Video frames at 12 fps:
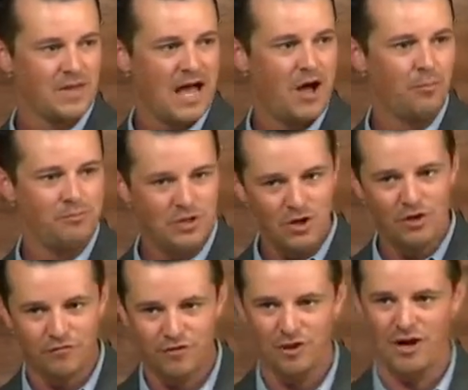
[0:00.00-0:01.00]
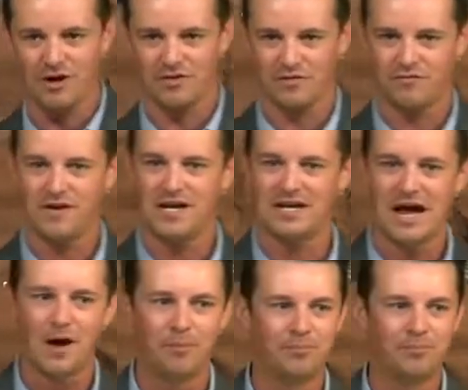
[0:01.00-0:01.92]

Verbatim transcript: How beautiful are the feet? How